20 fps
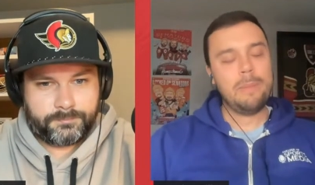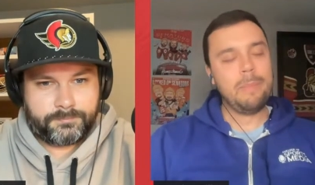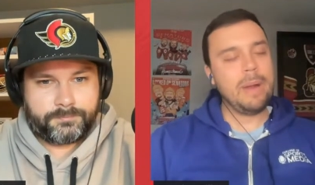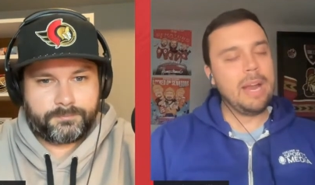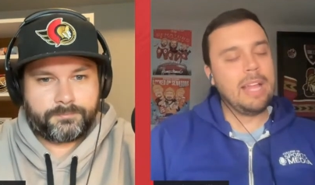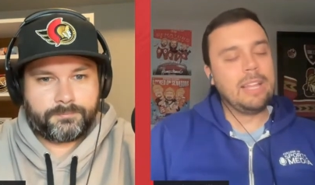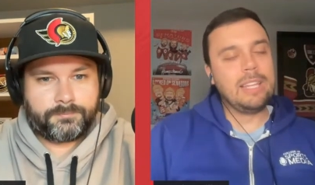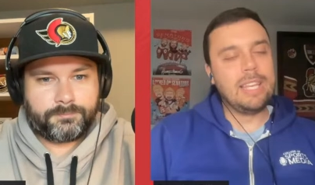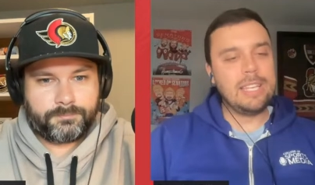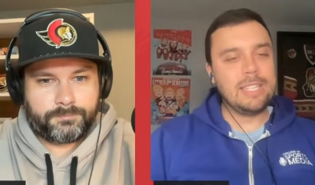
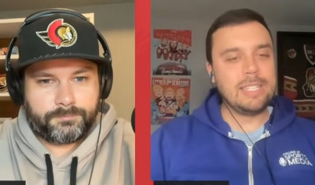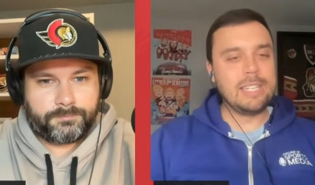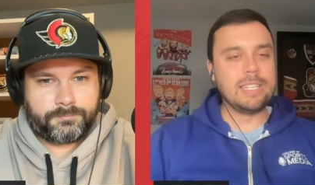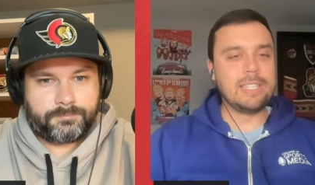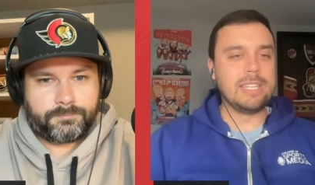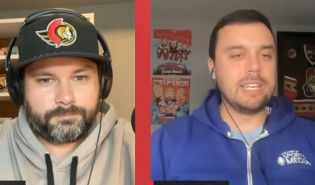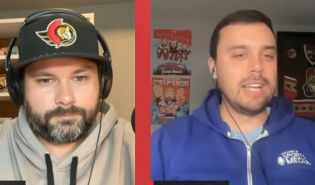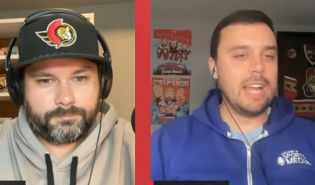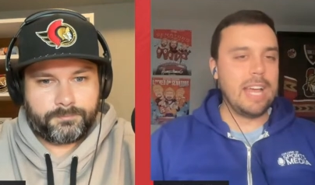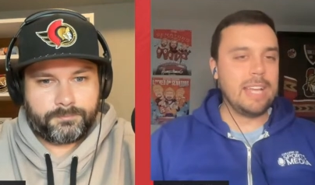Speaker 1: But at least
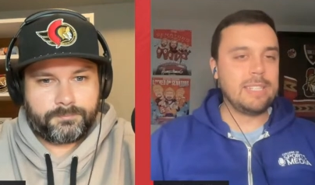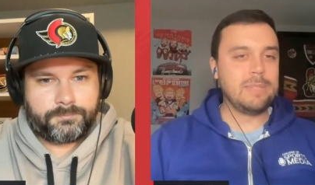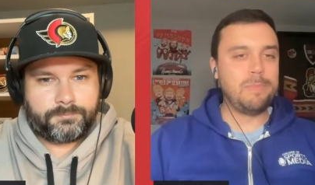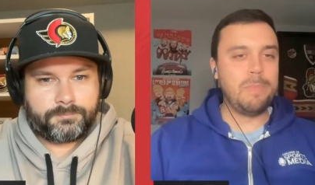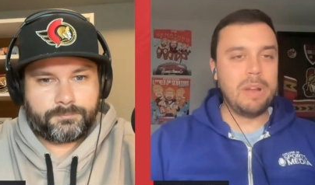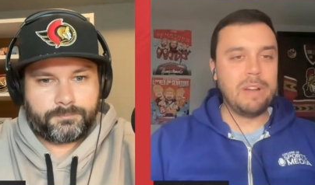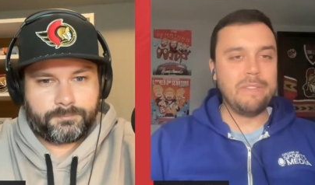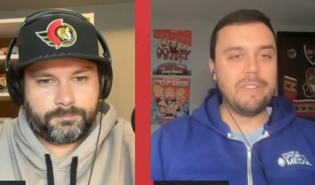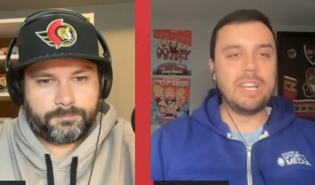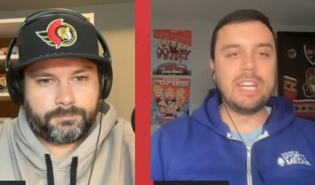it's a nice
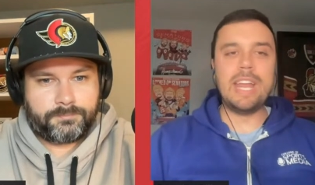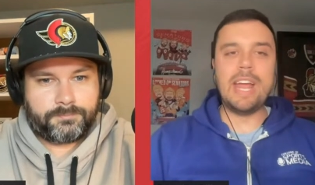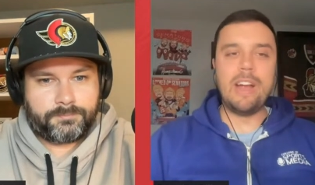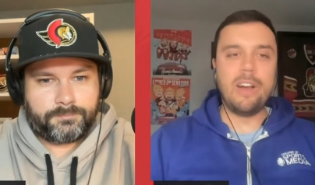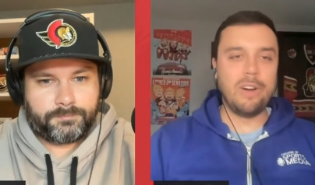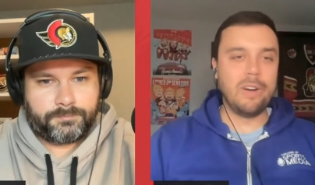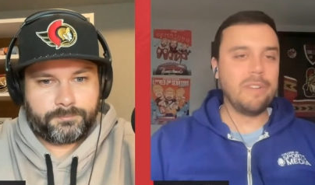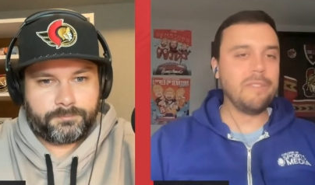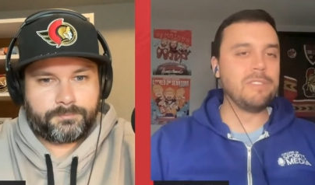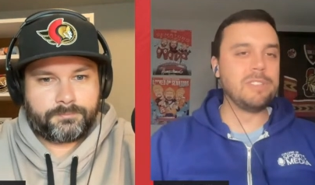bit of a
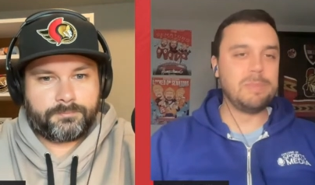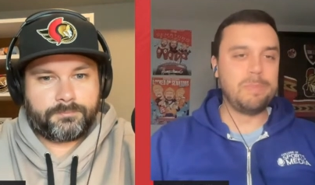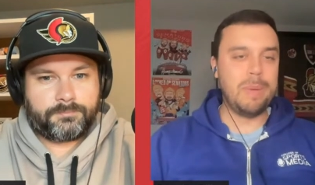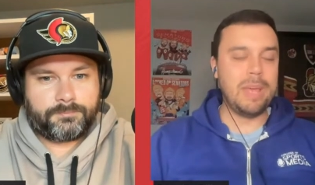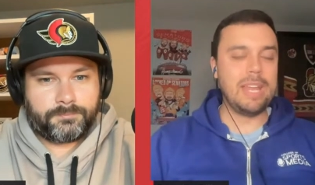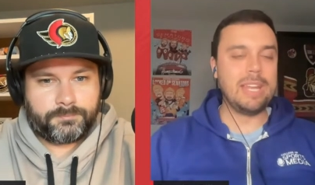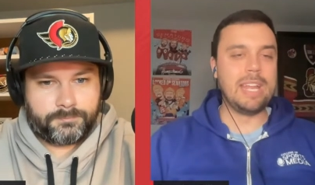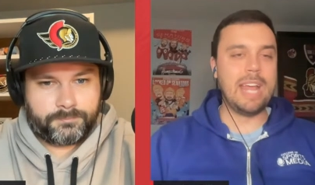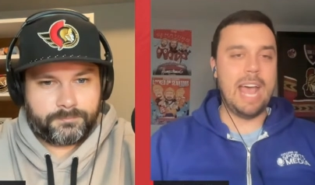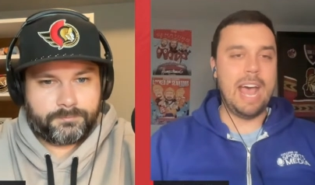narrative
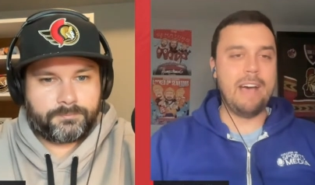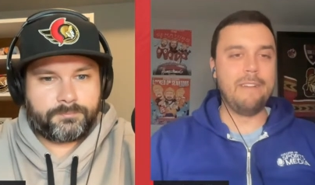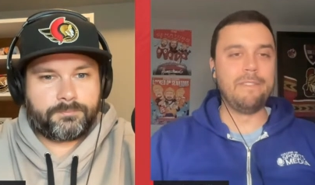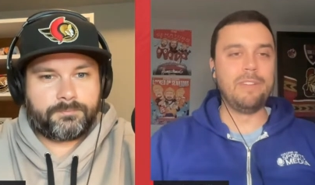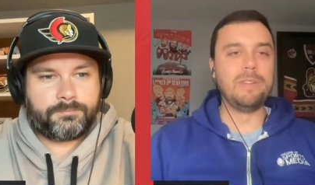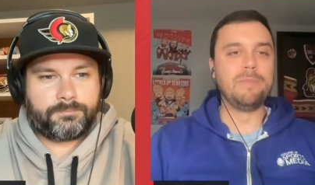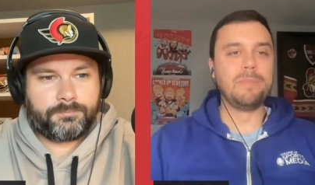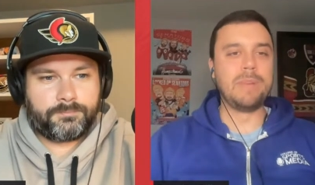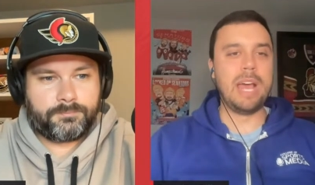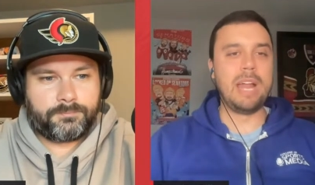spin to have
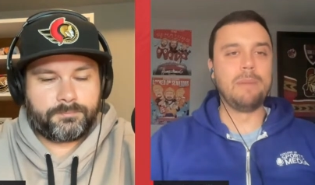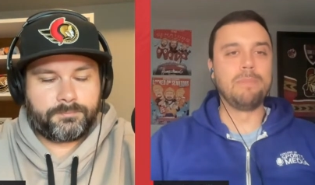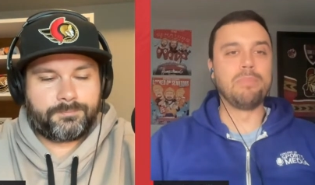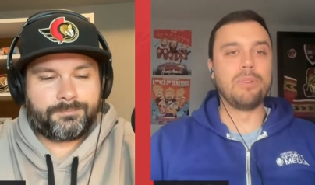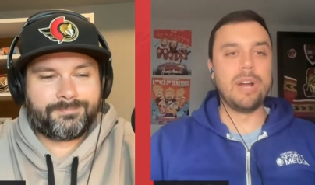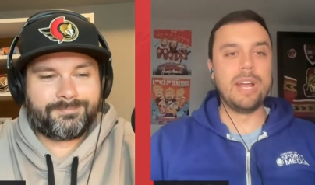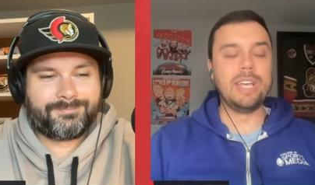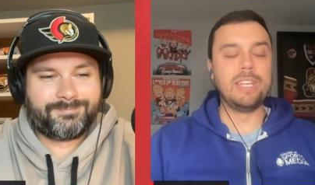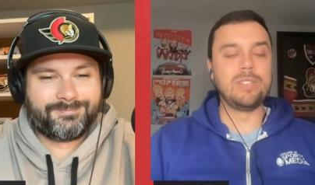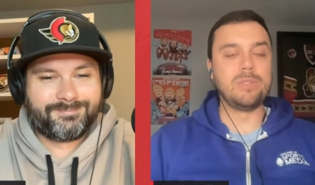him kind of
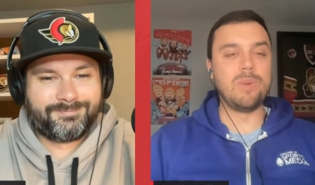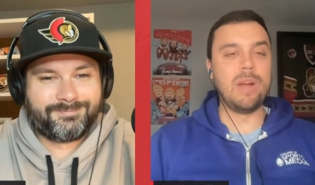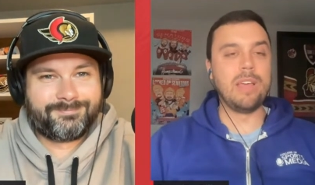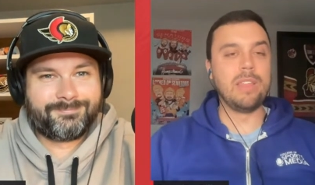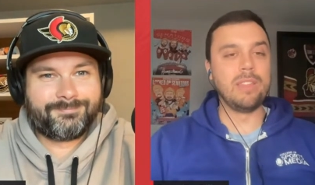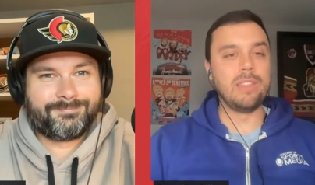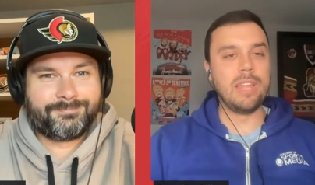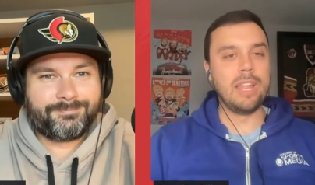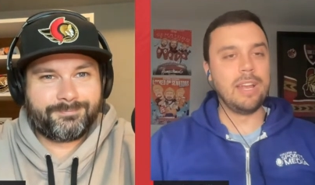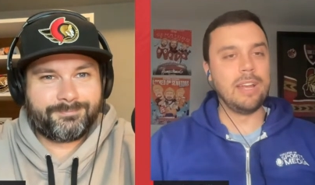praised
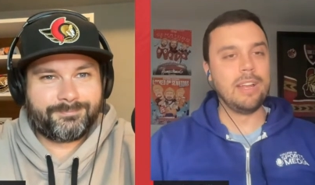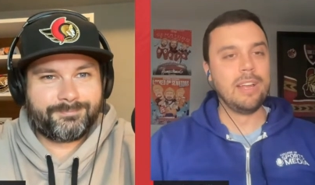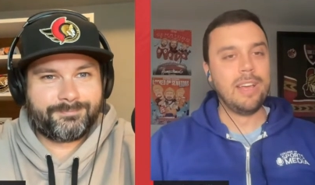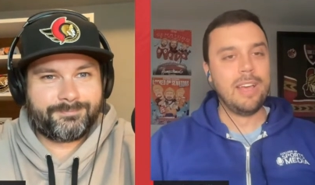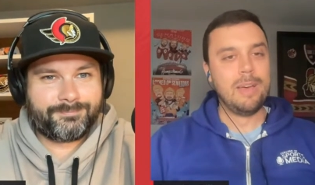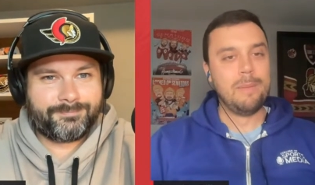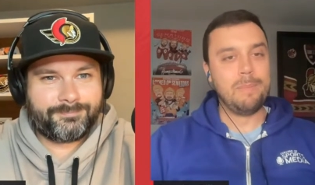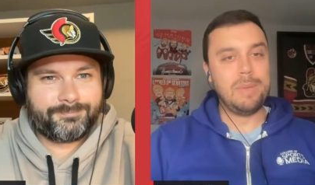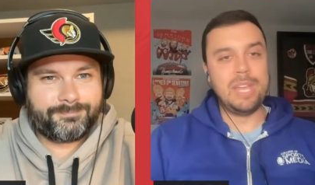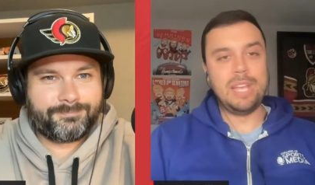rather than
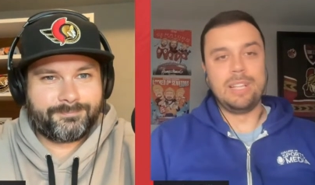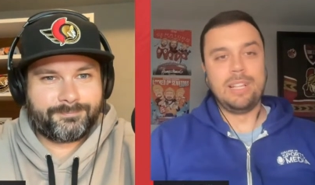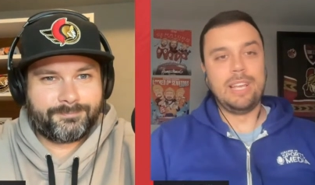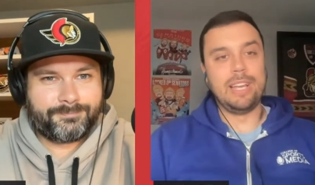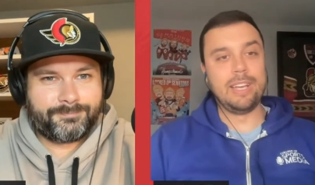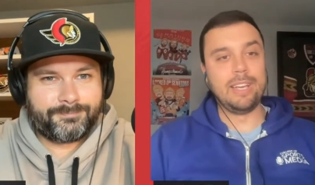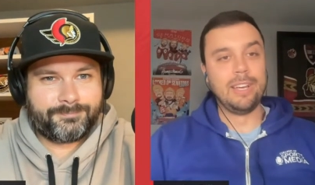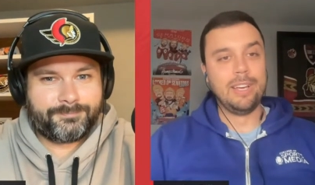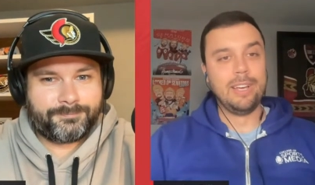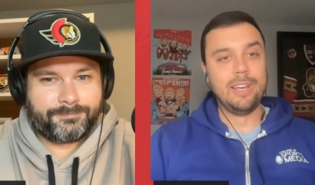being
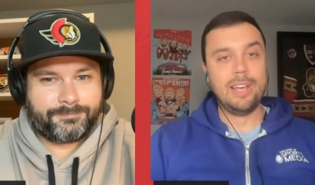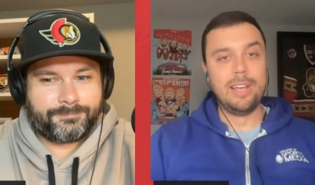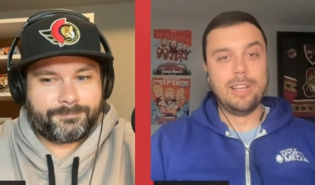like